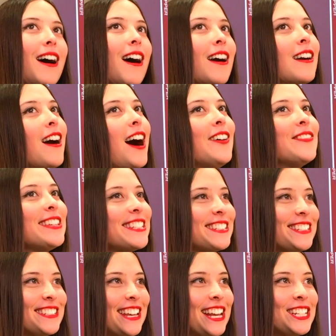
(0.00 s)
our coffee is
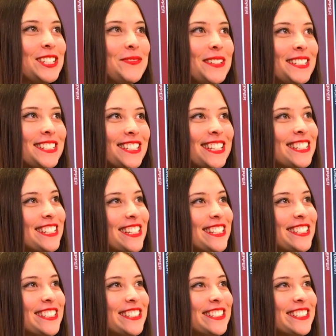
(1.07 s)
designed to be delicious.